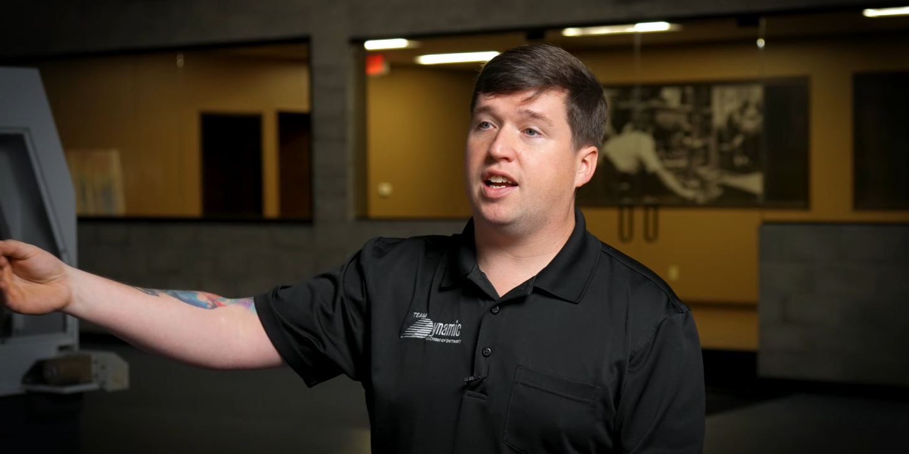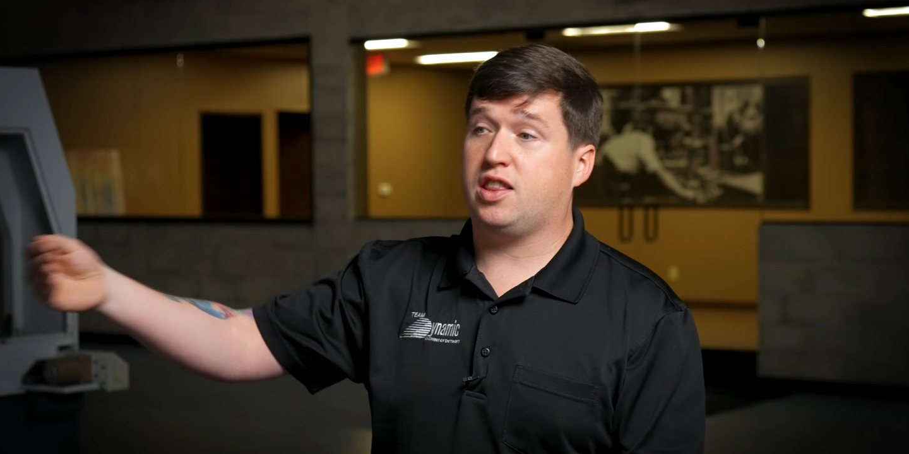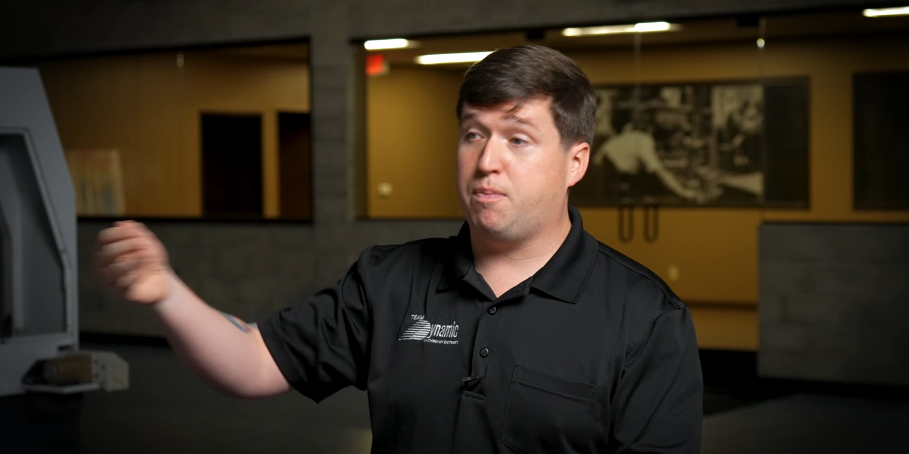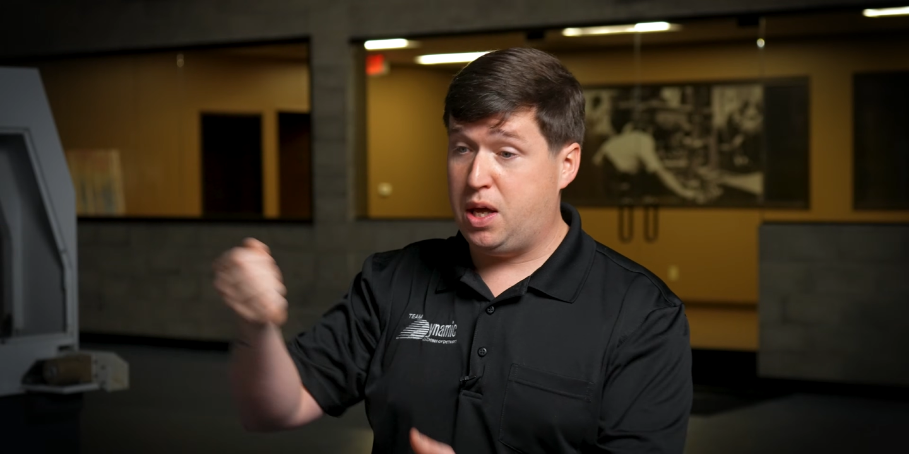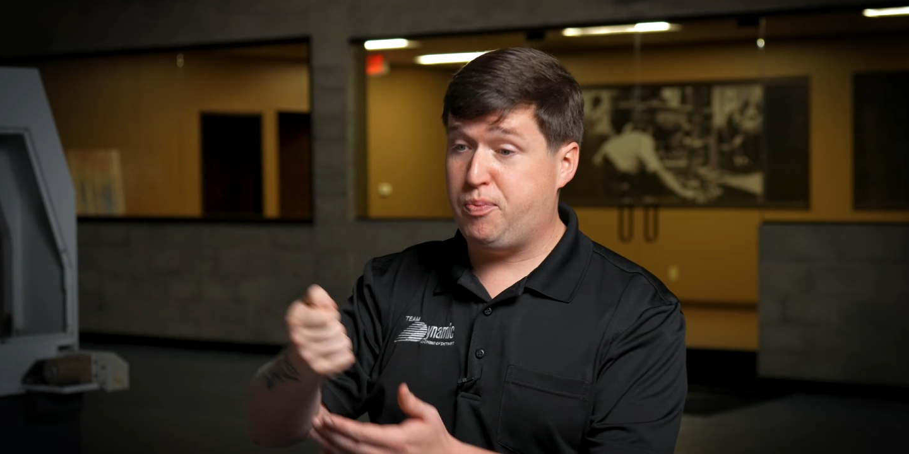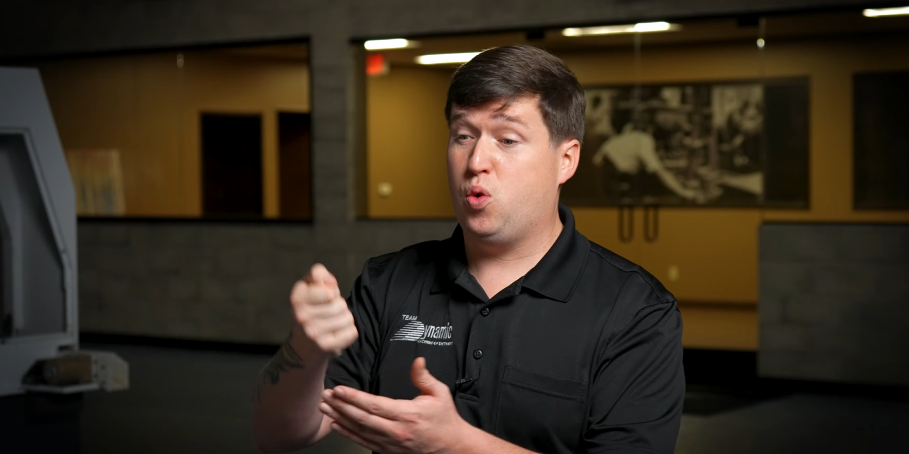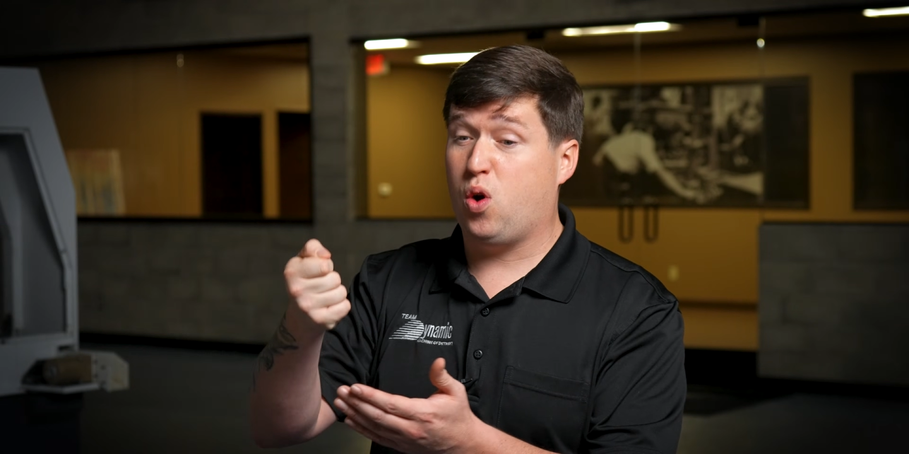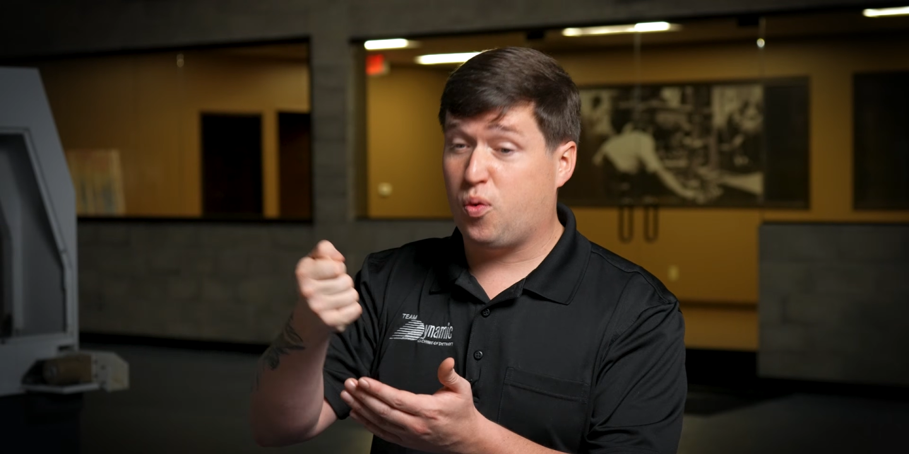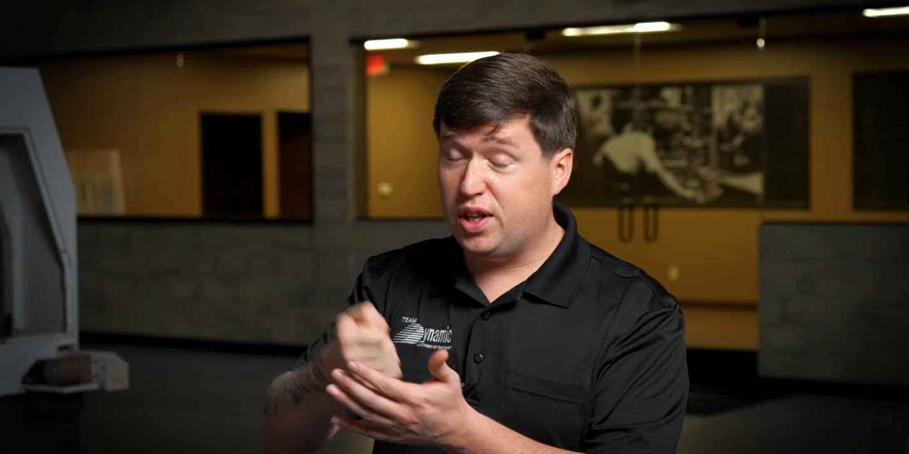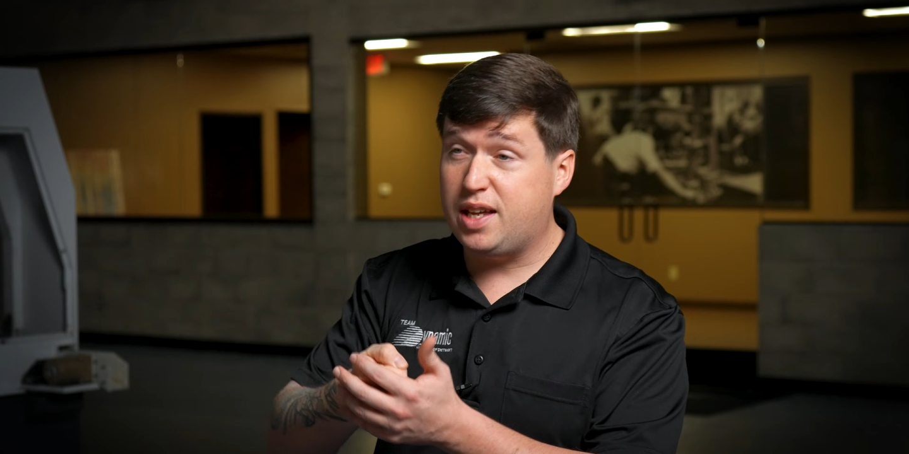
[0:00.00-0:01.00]
Like the people
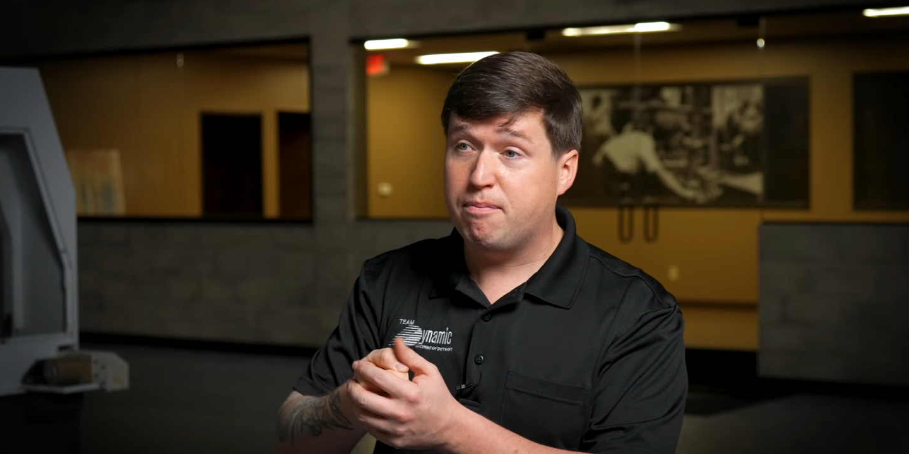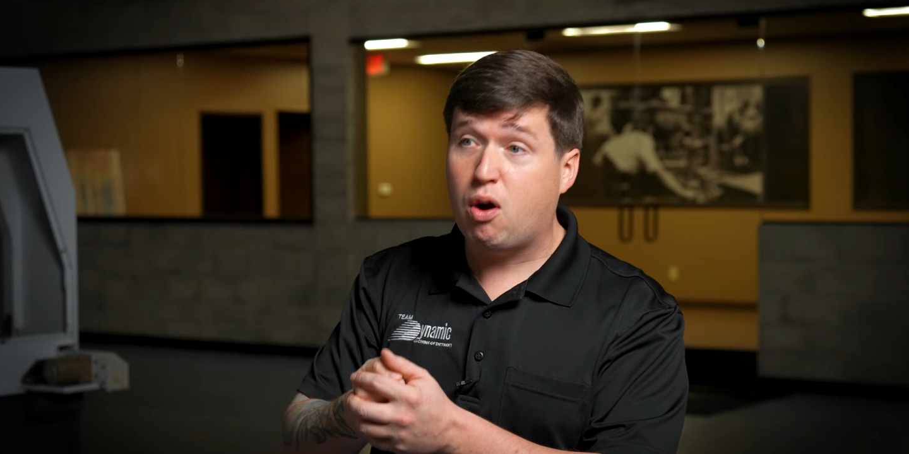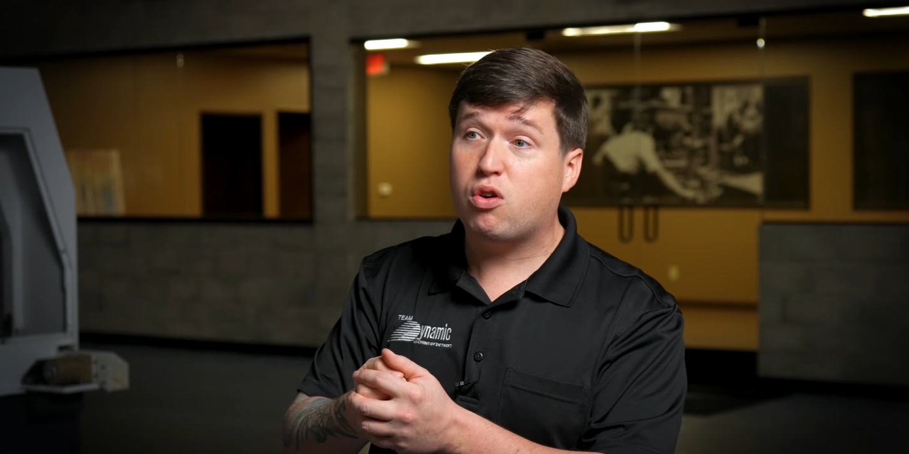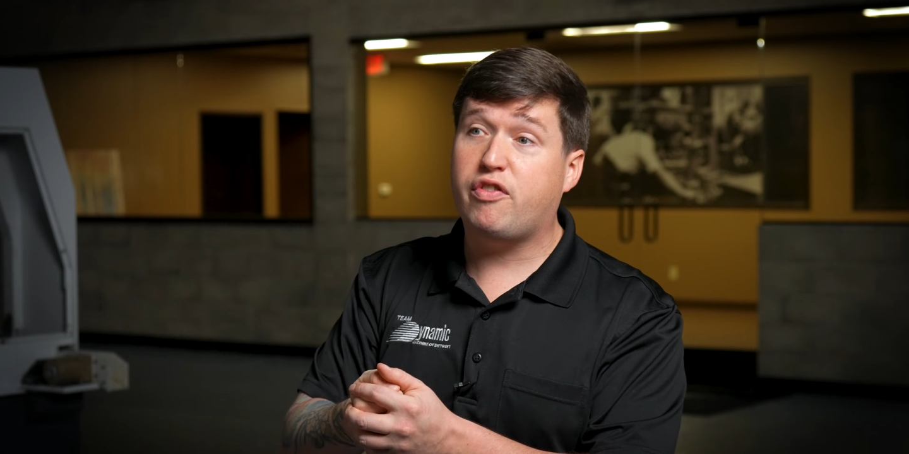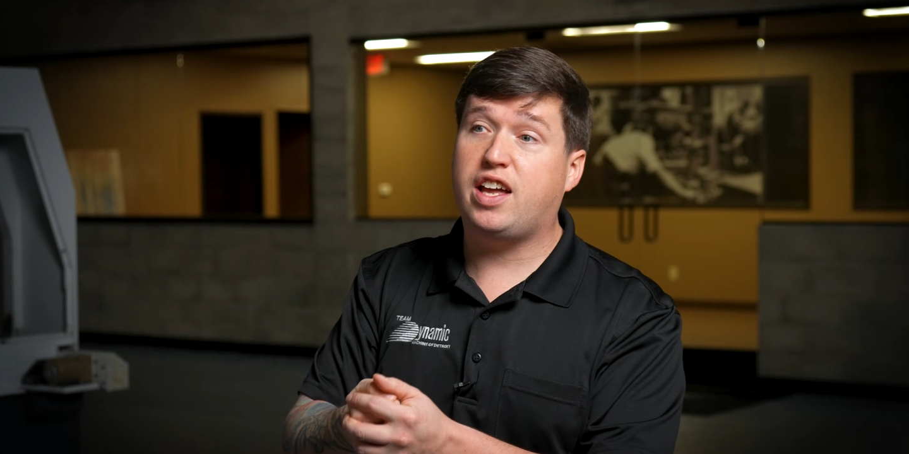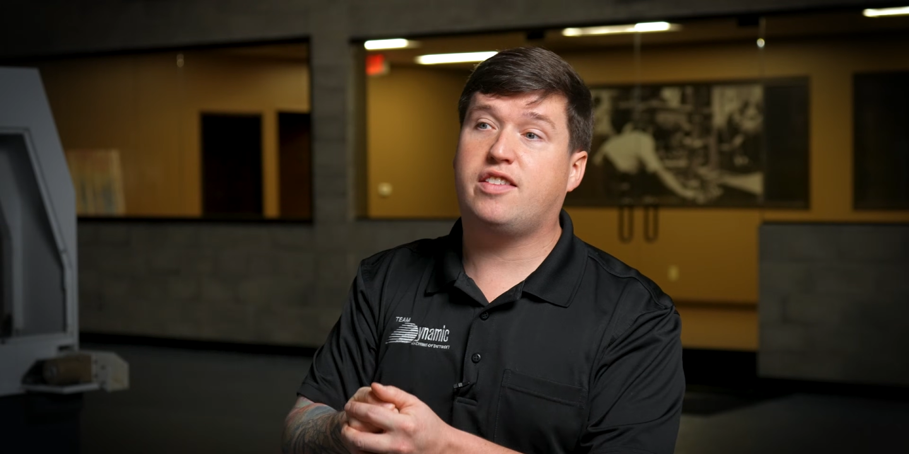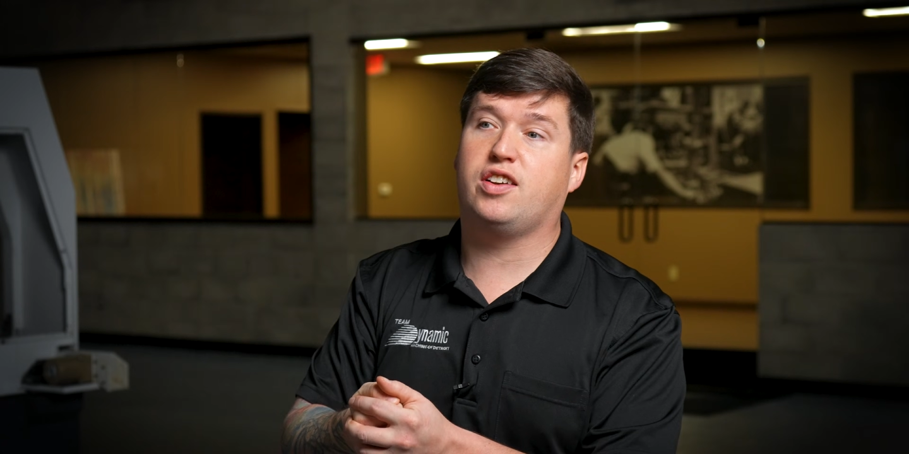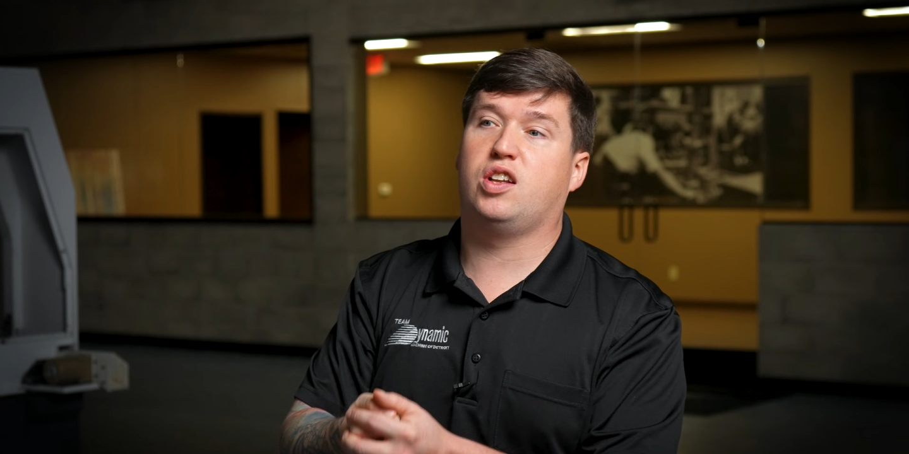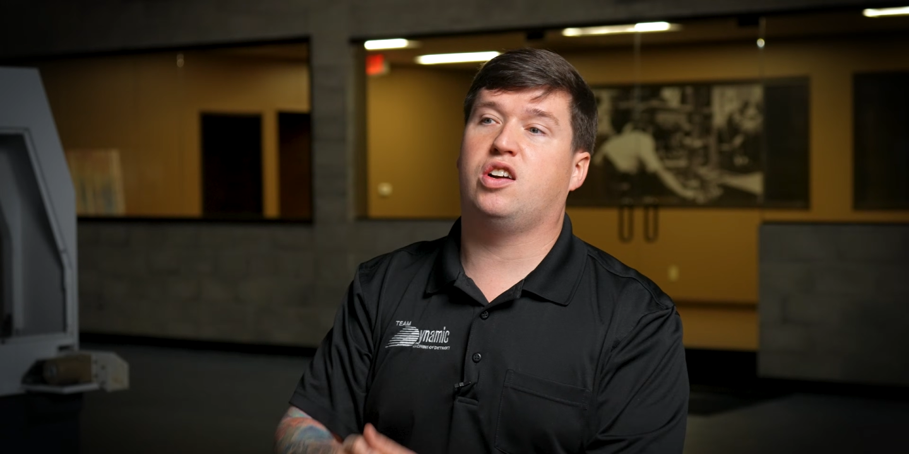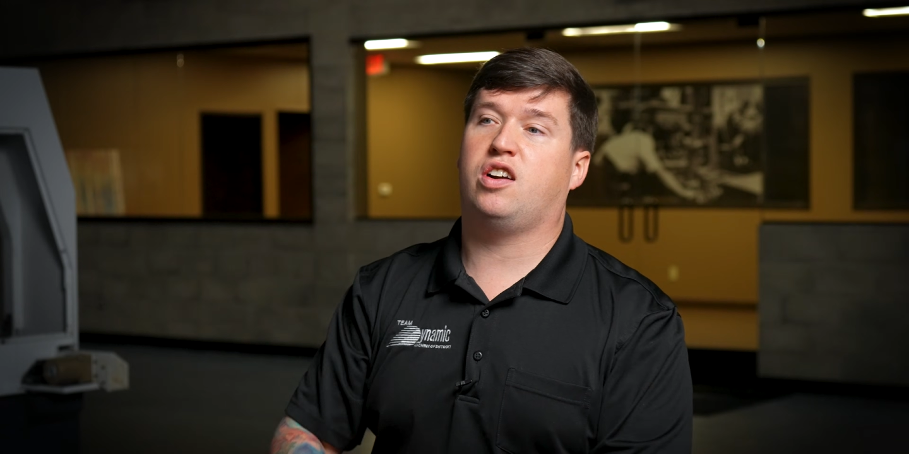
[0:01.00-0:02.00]
who are really motivated
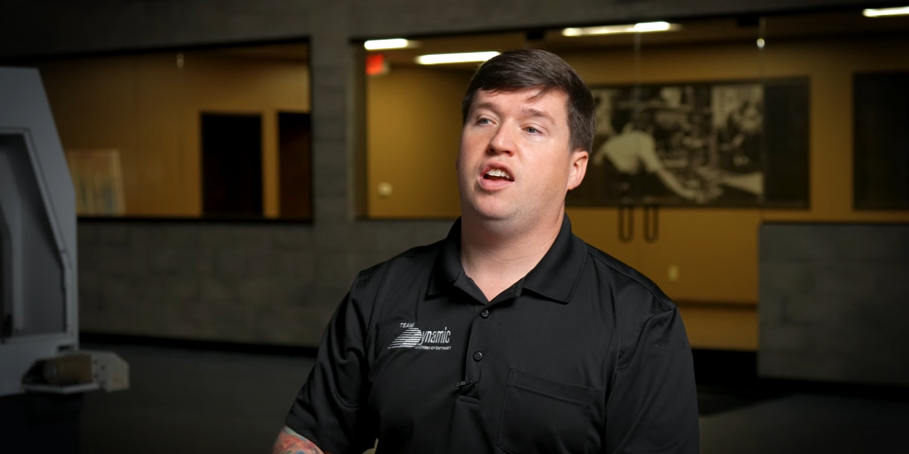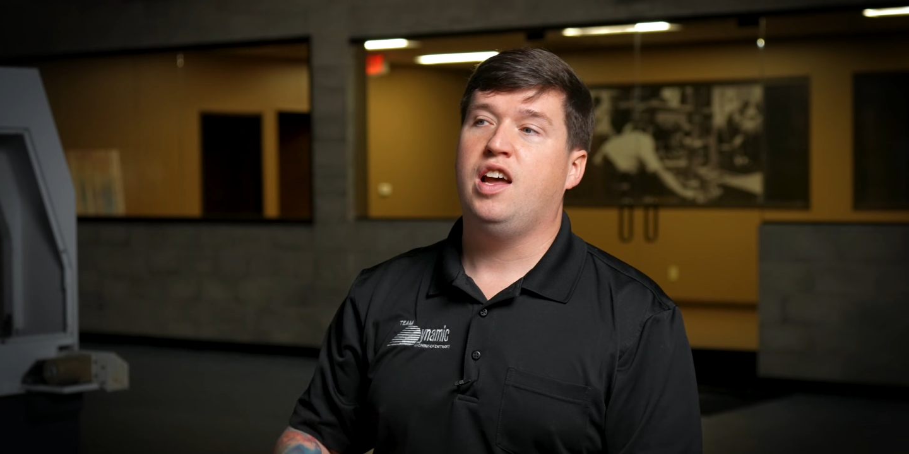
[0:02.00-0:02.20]
to learn,